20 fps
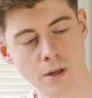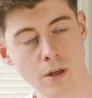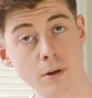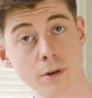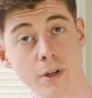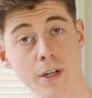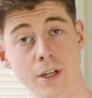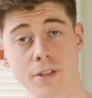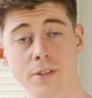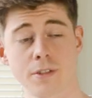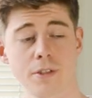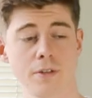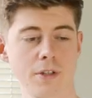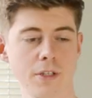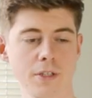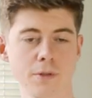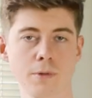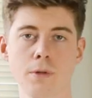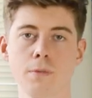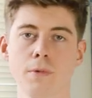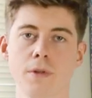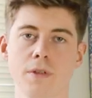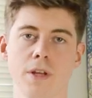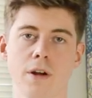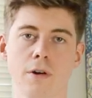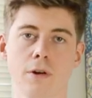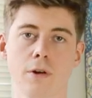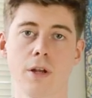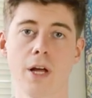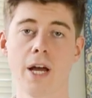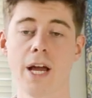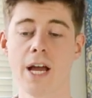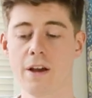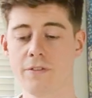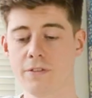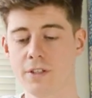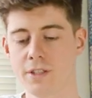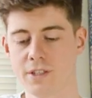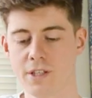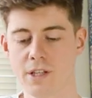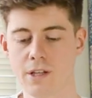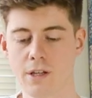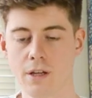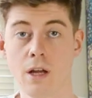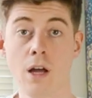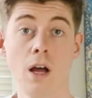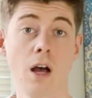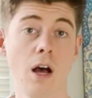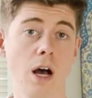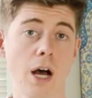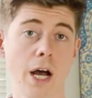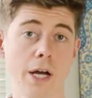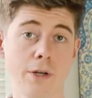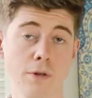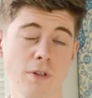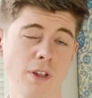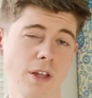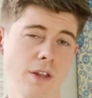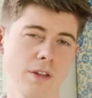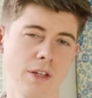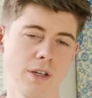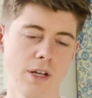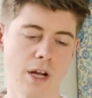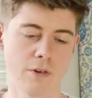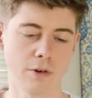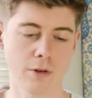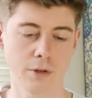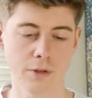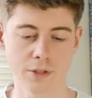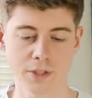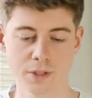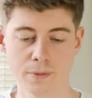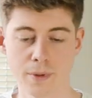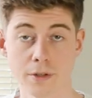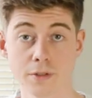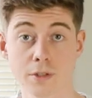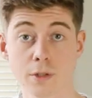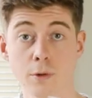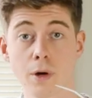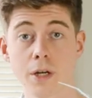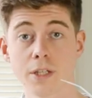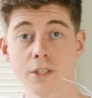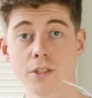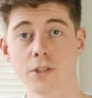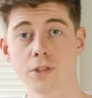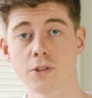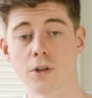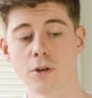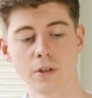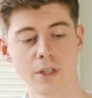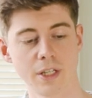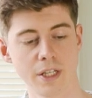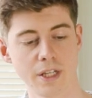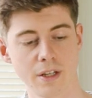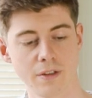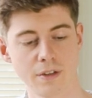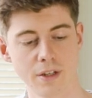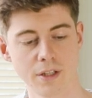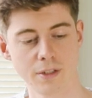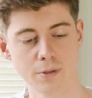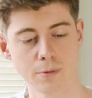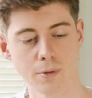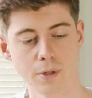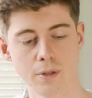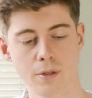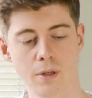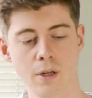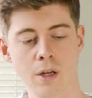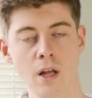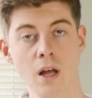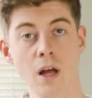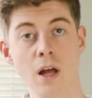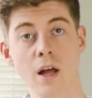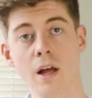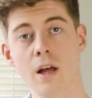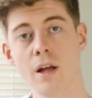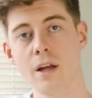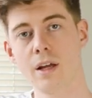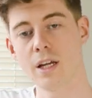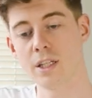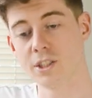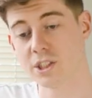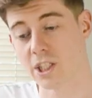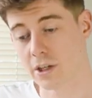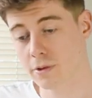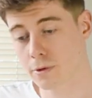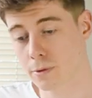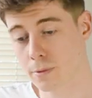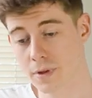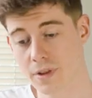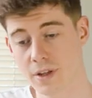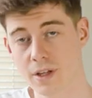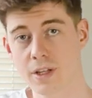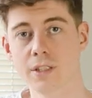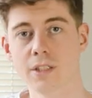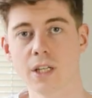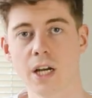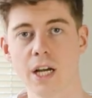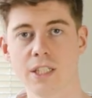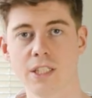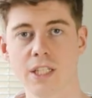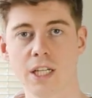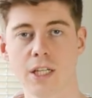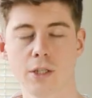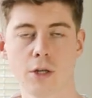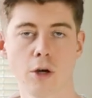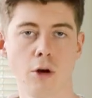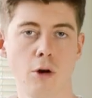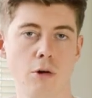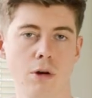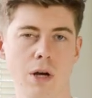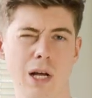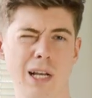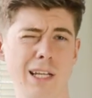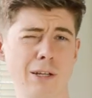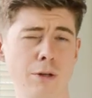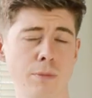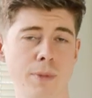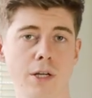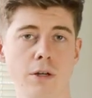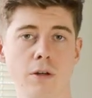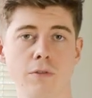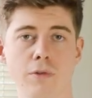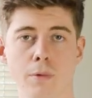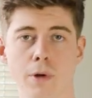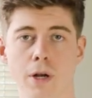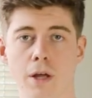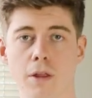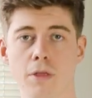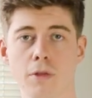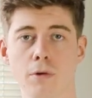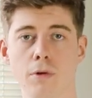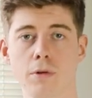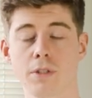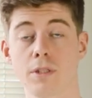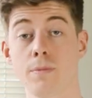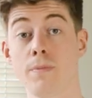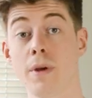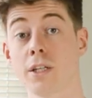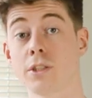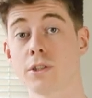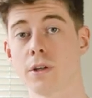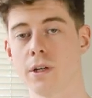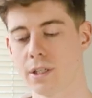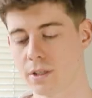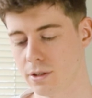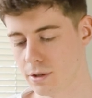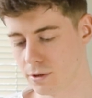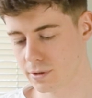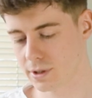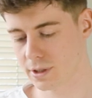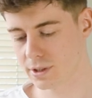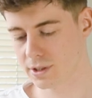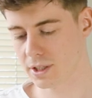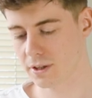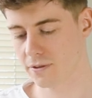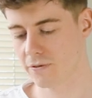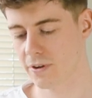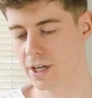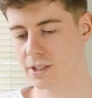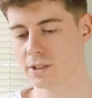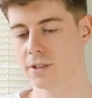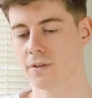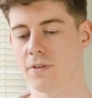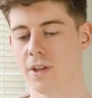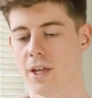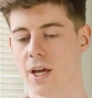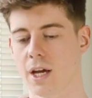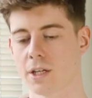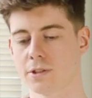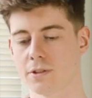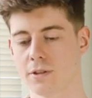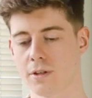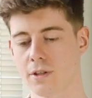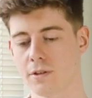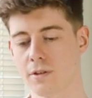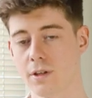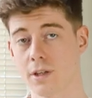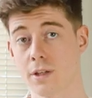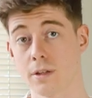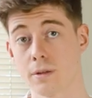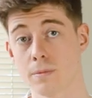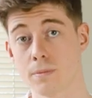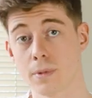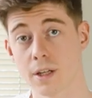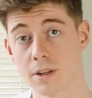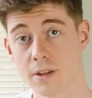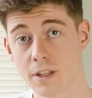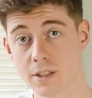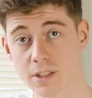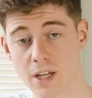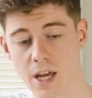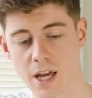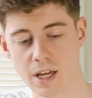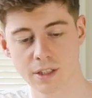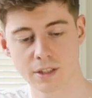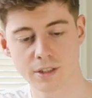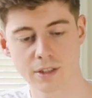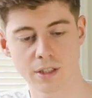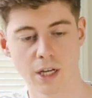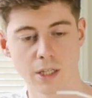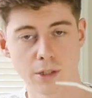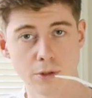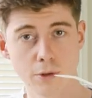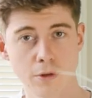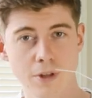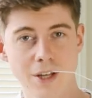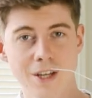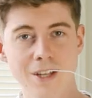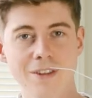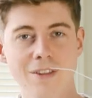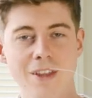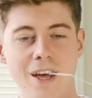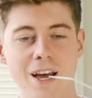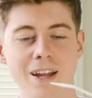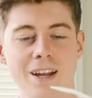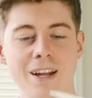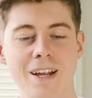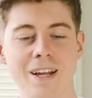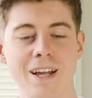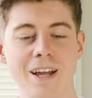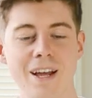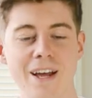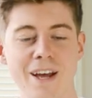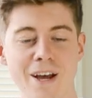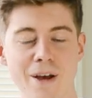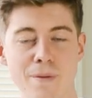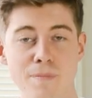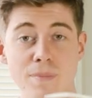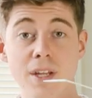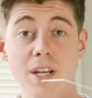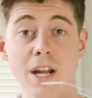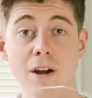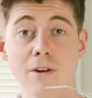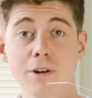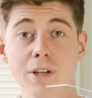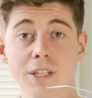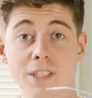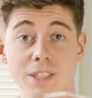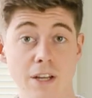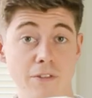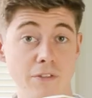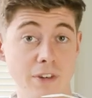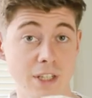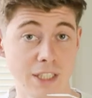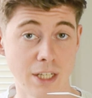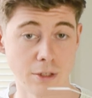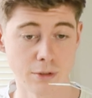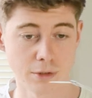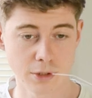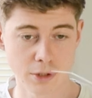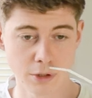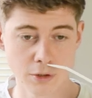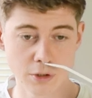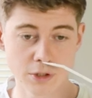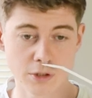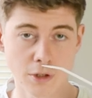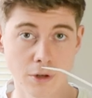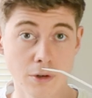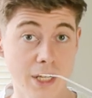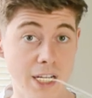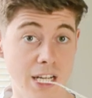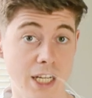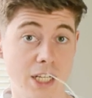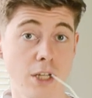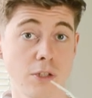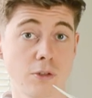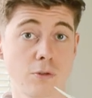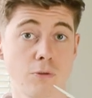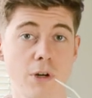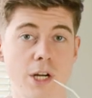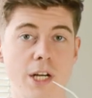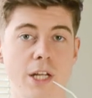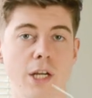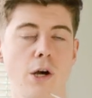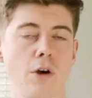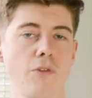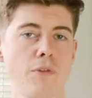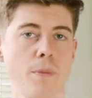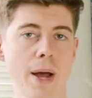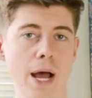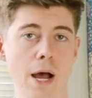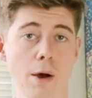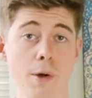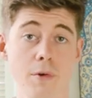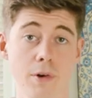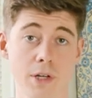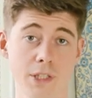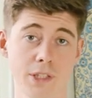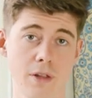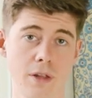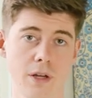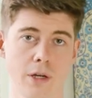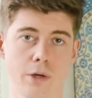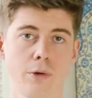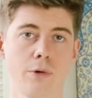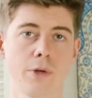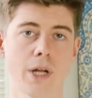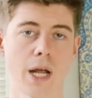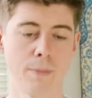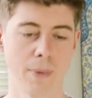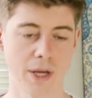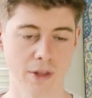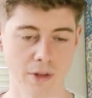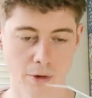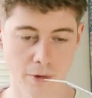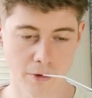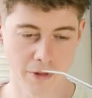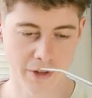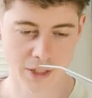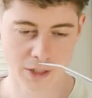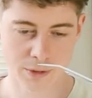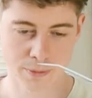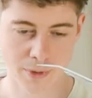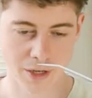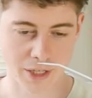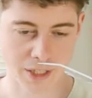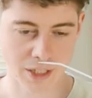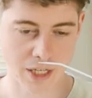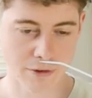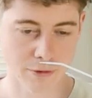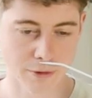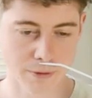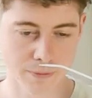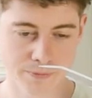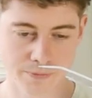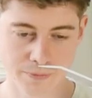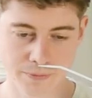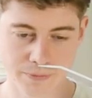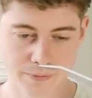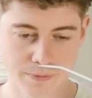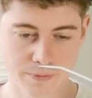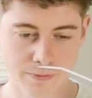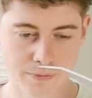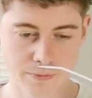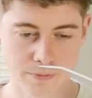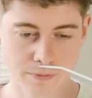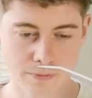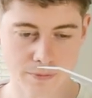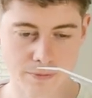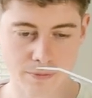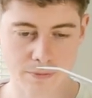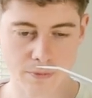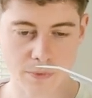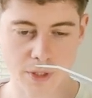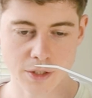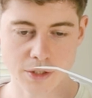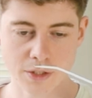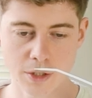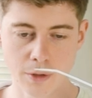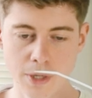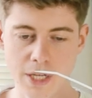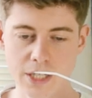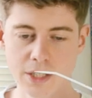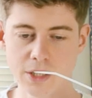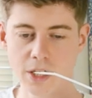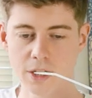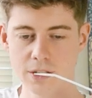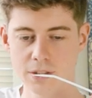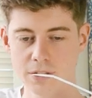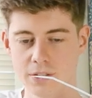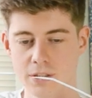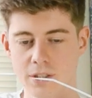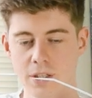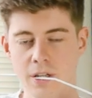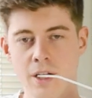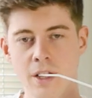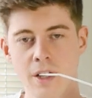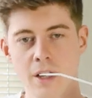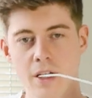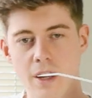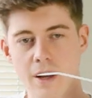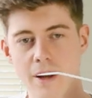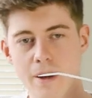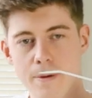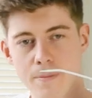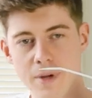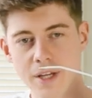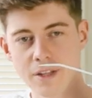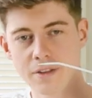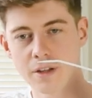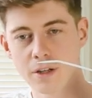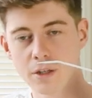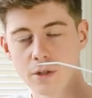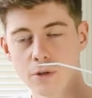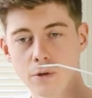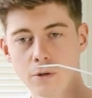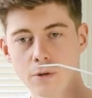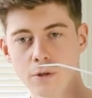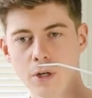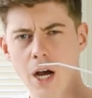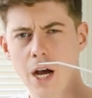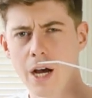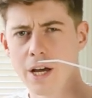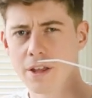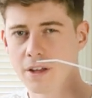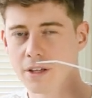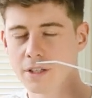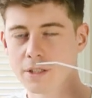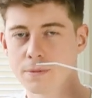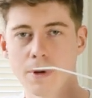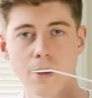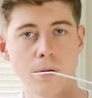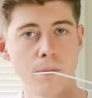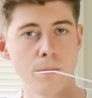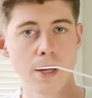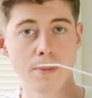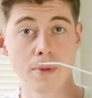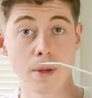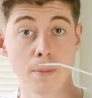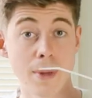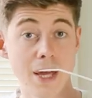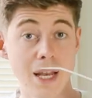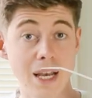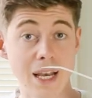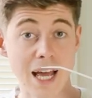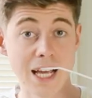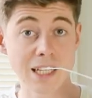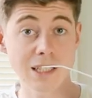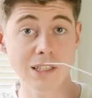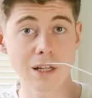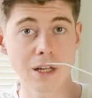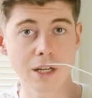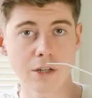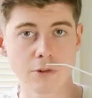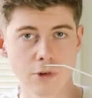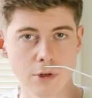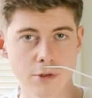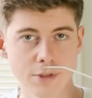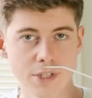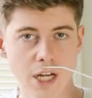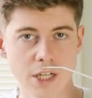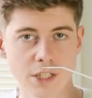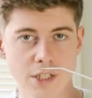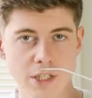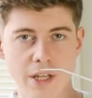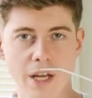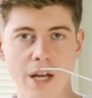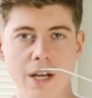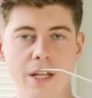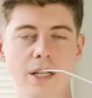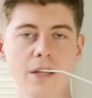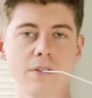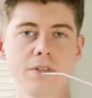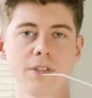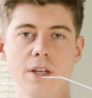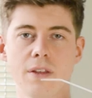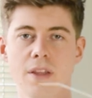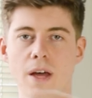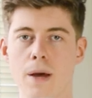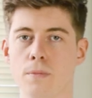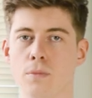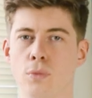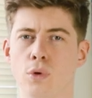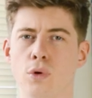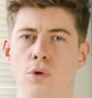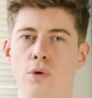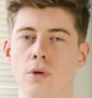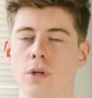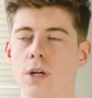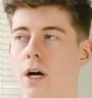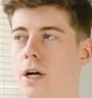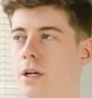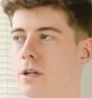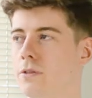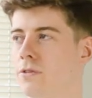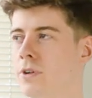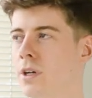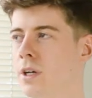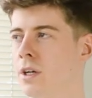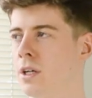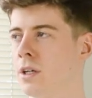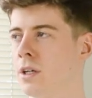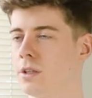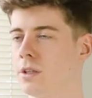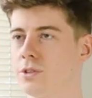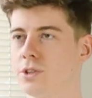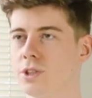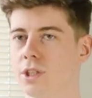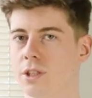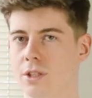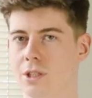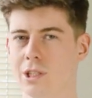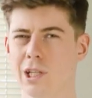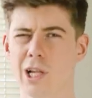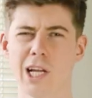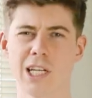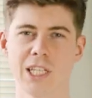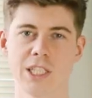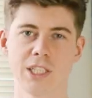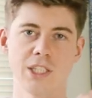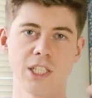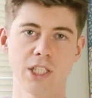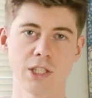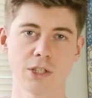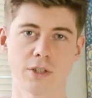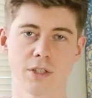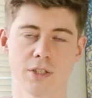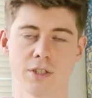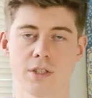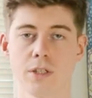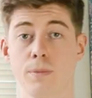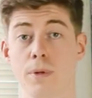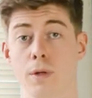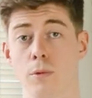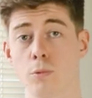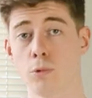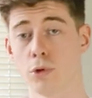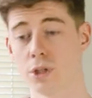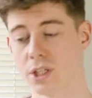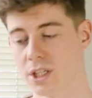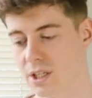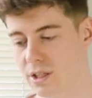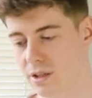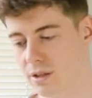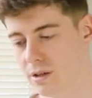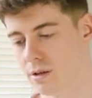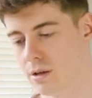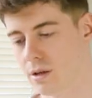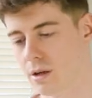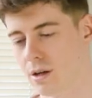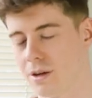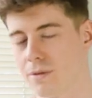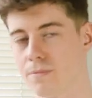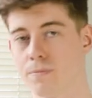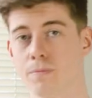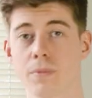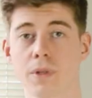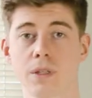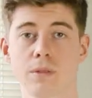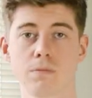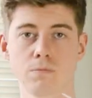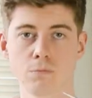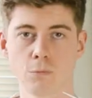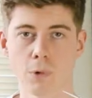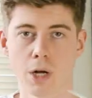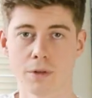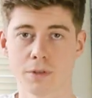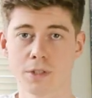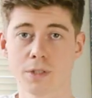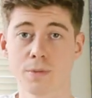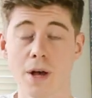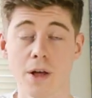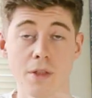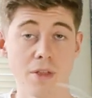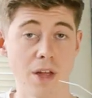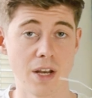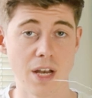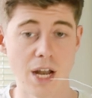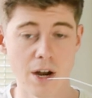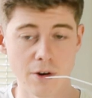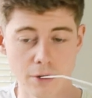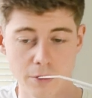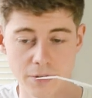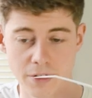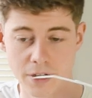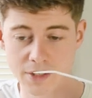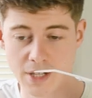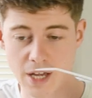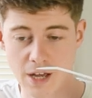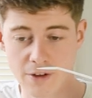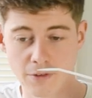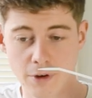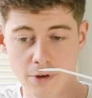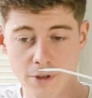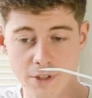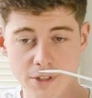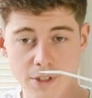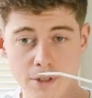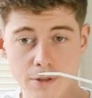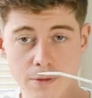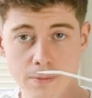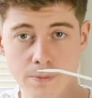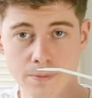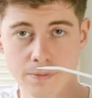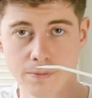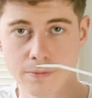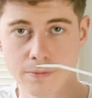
Okay, so this one with neroli, I have to say, I do think the neroli smells quite strongly in this one. In general with these, I did go a little bit over what I thought to make sure I did notice the effect of the extra ingredient. But in this case, I do think that the neroli is definitely dosed too strongly. It does really overpower the rest of the accord and make the whole thing smell like neroli. So it does make the accord, I think, smell maybe a bit less like rose actually, and it gives it that more kind of just slightly citrus, a bit woody, smell that neroli does have on its own.